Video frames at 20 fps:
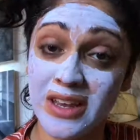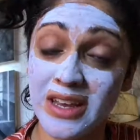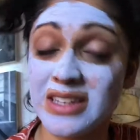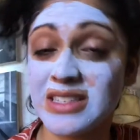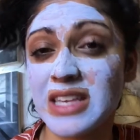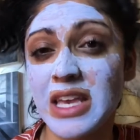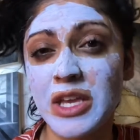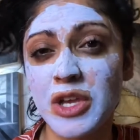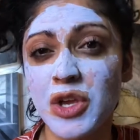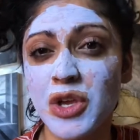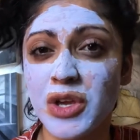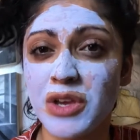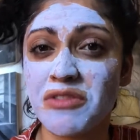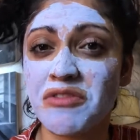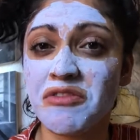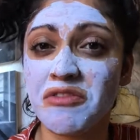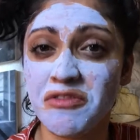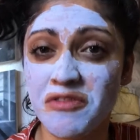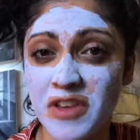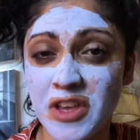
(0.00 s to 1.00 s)
it's like he could
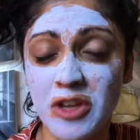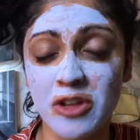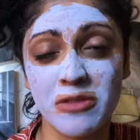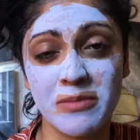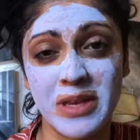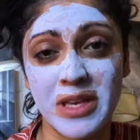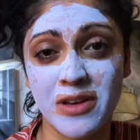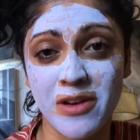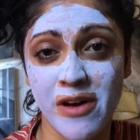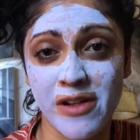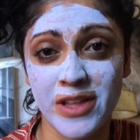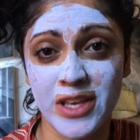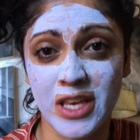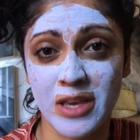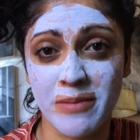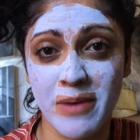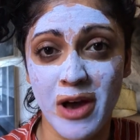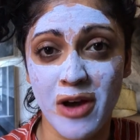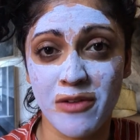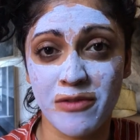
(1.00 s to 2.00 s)
feel me calling
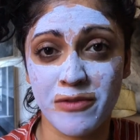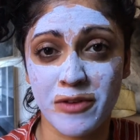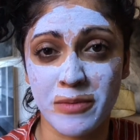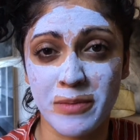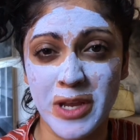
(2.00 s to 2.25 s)
him out for